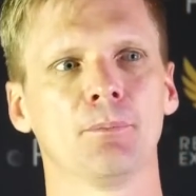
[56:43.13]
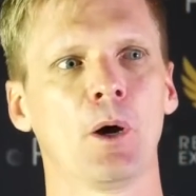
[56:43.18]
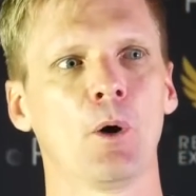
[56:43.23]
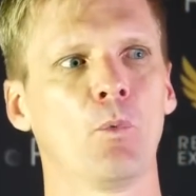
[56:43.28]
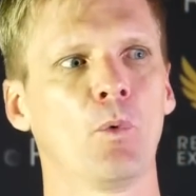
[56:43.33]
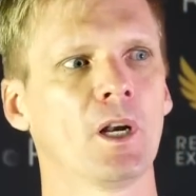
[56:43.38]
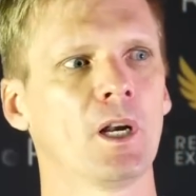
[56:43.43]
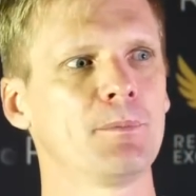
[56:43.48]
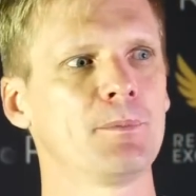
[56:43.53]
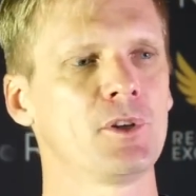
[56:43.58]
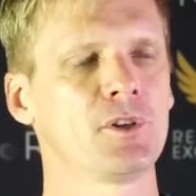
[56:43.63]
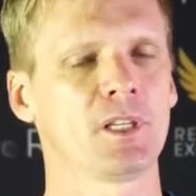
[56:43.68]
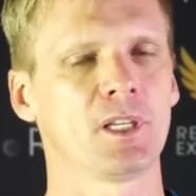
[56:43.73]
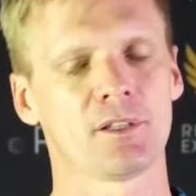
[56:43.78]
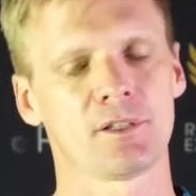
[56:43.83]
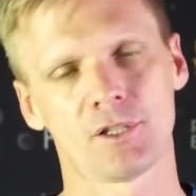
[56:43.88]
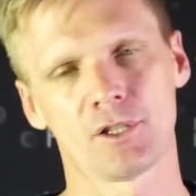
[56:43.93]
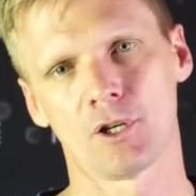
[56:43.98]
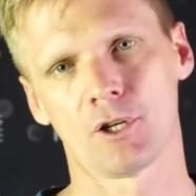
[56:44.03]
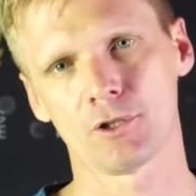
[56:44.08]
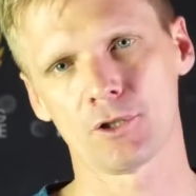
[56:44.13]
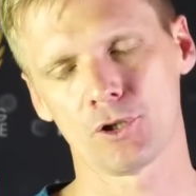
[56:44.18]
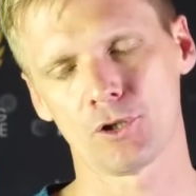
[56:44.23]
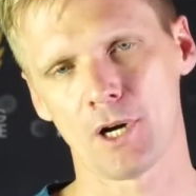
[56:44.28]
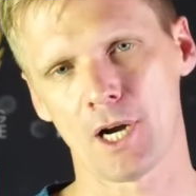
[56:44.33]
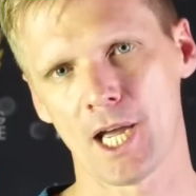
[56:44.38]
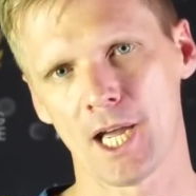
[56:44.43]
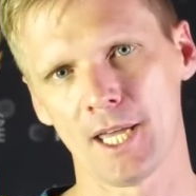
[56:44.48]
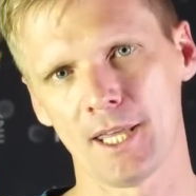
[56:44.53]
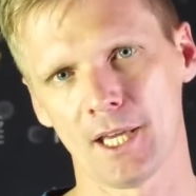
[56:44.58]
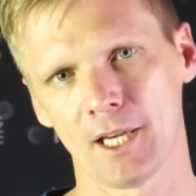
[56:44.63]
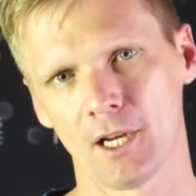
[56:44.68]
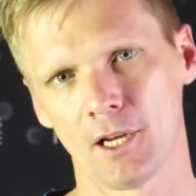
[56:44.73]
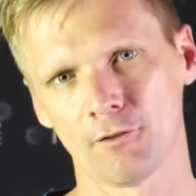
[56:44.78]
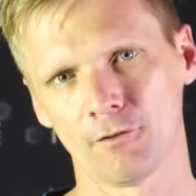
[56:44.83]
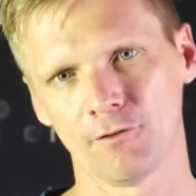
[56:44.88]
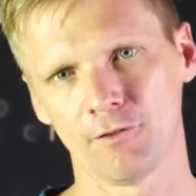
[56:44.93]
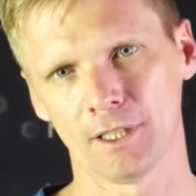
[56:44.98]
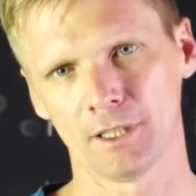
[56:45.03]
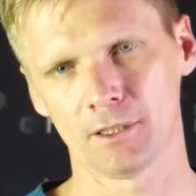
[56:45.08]
But when I'm using a stock tray, they
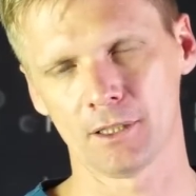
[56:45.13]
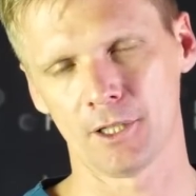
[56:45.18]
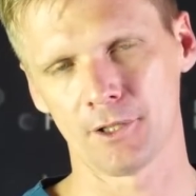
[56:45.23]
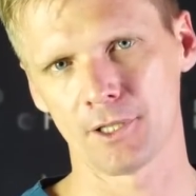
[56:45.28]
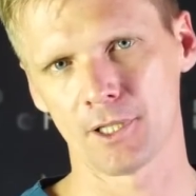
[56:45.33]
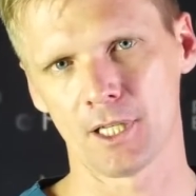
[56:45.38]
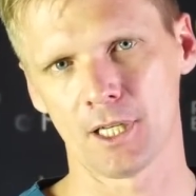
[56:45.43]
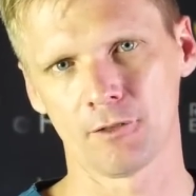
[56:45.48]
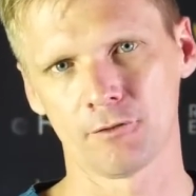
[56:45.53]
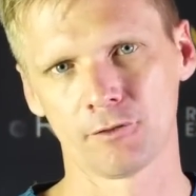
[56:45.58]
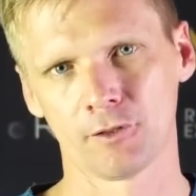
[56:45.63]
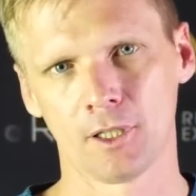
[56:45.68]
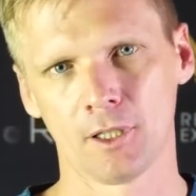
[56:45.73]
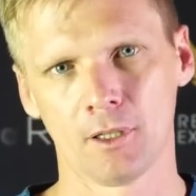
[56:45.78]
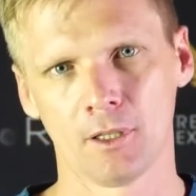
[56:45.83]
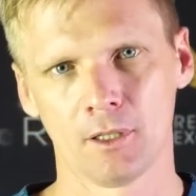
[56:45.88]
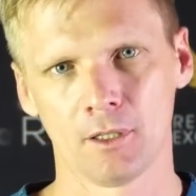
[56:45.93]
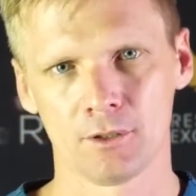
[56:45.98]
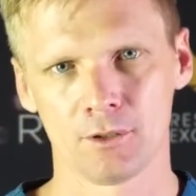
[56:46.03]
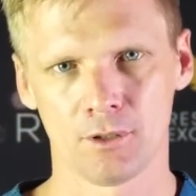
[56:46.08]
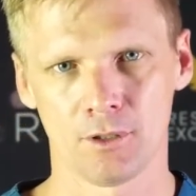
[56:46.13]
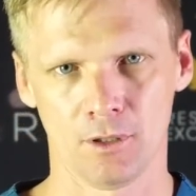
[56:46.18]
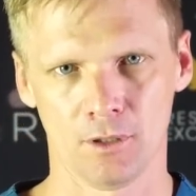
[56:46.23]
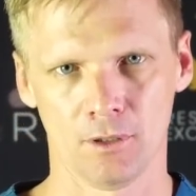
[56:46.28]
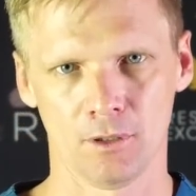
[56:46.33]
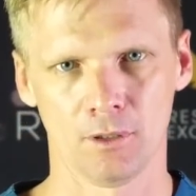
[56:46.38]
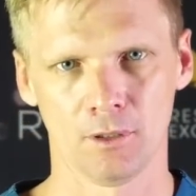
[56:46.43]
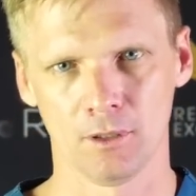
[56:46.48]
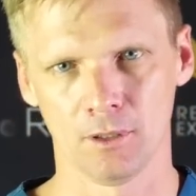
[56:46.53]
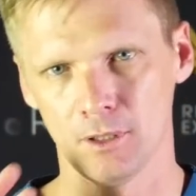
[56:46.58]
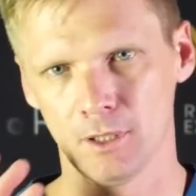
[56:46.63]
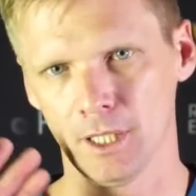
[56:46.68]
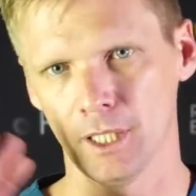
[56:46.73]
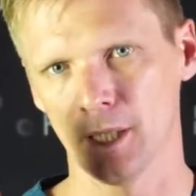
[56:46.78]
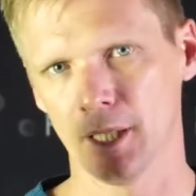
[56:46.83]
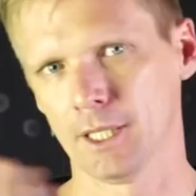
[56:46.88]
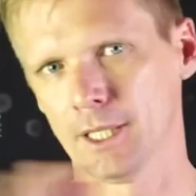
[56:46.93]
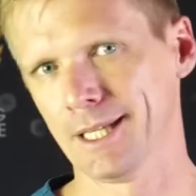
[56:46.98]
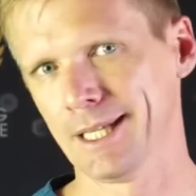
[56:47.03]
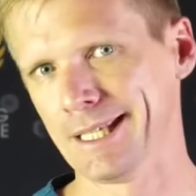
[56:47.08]
don't fit close enough to
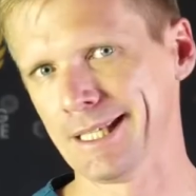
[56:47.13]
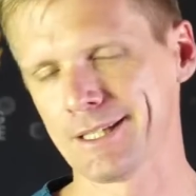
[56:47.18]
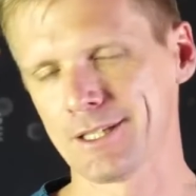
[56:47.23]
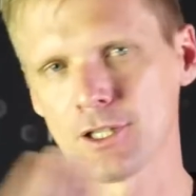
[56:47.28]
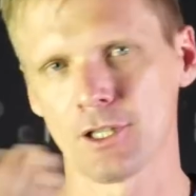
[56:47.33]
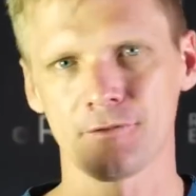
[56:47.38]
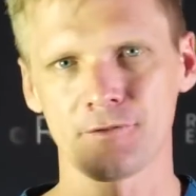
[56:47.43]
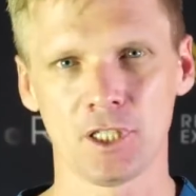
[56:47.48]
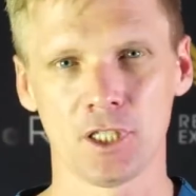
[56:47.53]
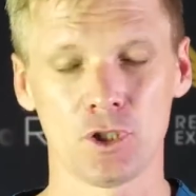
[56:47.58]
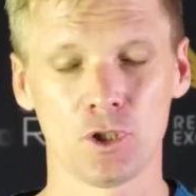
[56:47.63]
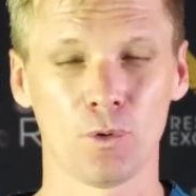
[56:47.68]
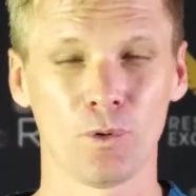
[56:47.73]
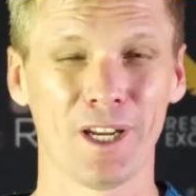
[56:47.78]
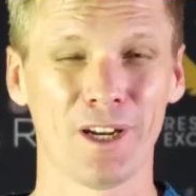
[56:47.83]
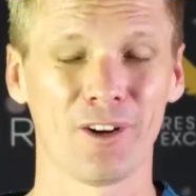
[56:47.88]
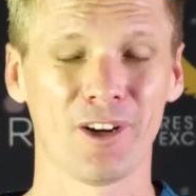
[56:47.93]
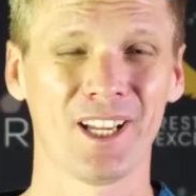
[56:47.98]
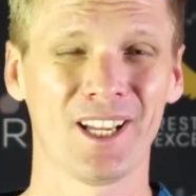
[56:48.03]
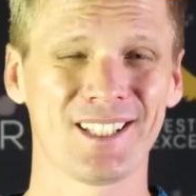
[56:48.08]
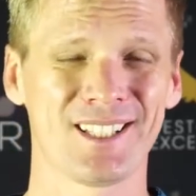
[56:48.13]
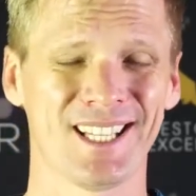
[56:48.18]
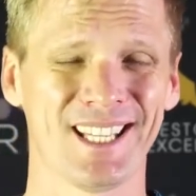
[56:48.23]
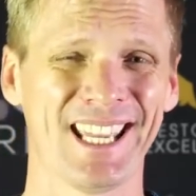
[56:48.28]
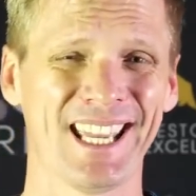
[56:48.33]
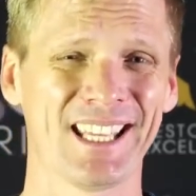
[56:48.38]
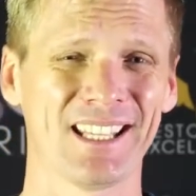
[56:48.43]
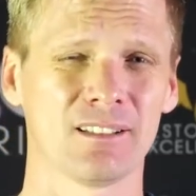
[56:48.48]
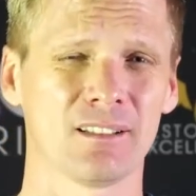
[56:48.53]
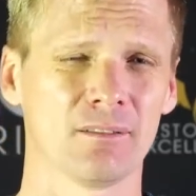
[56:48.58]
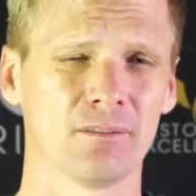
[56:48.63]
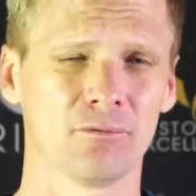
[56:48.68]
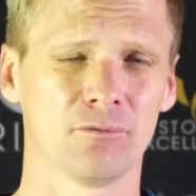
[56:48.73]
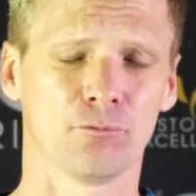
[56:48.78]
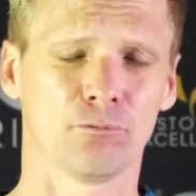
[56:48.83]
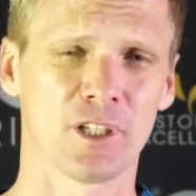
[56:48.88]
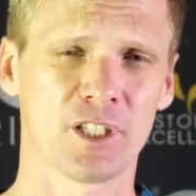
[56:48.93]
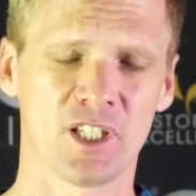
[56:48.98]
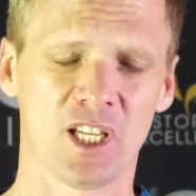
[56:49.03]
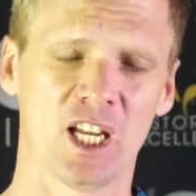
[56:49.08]
the soft tissue area to get
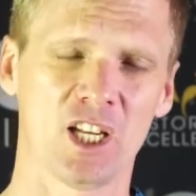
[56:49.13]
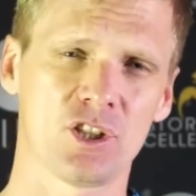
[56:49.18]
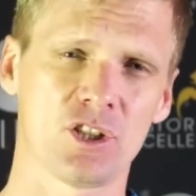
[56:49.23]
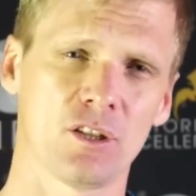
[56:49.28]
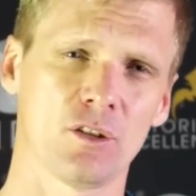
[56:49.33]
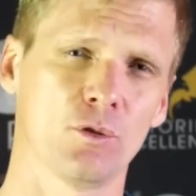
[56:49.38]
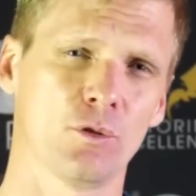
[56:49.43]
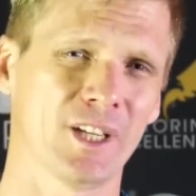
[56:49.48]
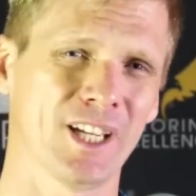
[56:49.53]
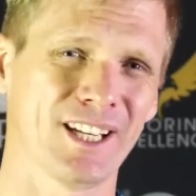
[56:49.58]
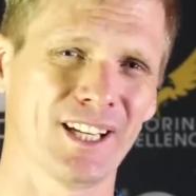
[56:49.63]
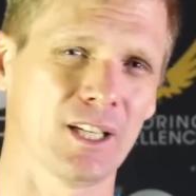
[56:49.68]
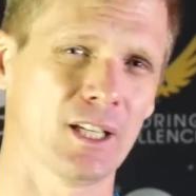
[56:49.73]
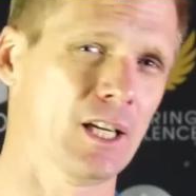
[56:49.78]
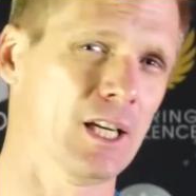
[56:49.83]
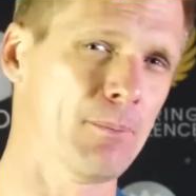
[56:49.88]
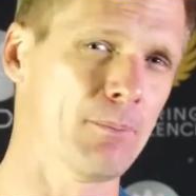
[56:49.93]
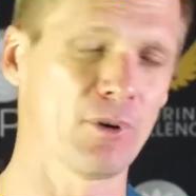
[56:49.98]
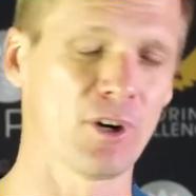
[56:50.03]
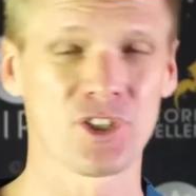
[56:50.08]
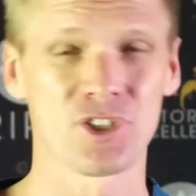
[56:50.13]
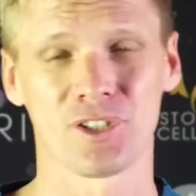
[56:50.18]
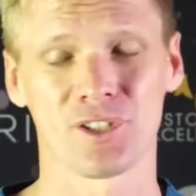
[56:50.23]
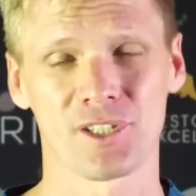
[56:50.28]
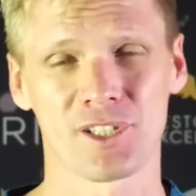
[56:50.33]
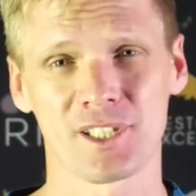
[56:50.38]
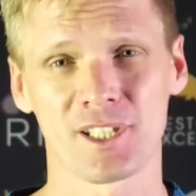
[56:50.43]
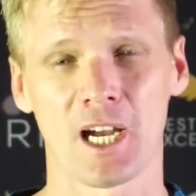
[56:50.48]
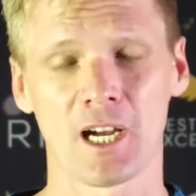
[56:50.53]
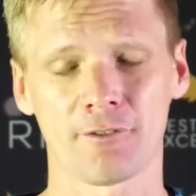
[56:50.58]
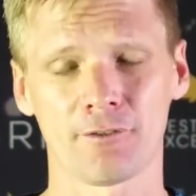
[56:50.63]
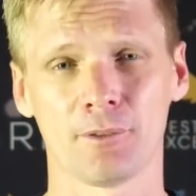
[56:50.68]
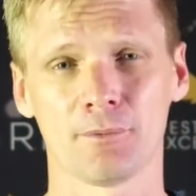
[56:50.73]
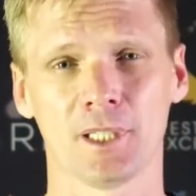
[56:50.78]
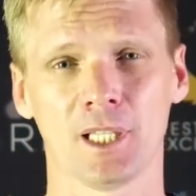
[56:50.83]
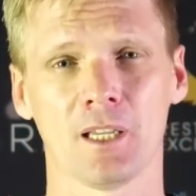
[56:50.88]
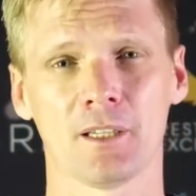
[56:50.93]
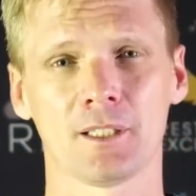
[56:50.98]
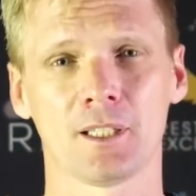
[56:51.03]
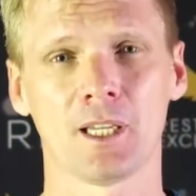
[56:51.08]
retention or get an impression stuck from
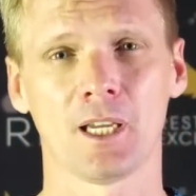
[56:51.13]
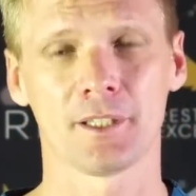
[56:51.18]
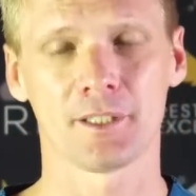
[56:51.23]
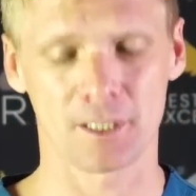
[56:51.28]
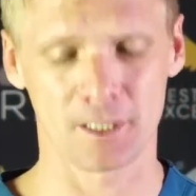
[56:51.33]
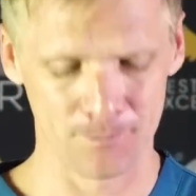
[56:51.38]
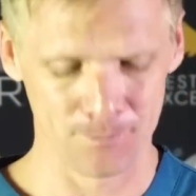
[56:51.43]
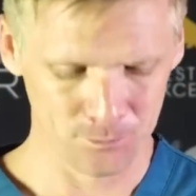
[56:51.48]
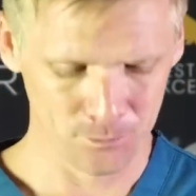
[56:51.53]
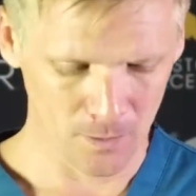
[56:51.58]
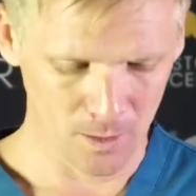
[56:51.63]
the undercuts.